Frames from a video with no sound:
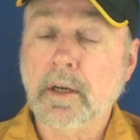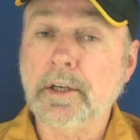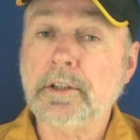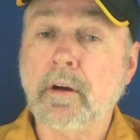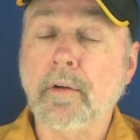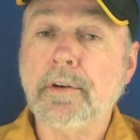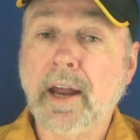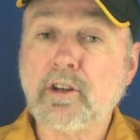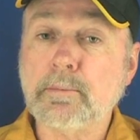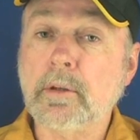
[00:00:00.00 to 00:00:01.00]
He's
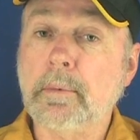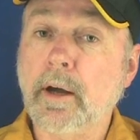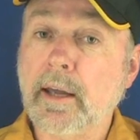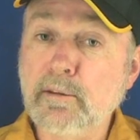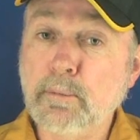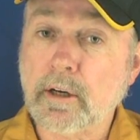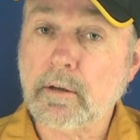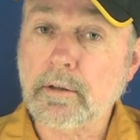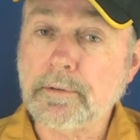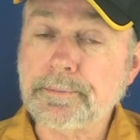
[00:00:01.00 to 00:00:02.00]
contactable by
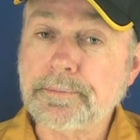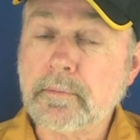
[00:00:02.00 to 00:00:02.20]
email.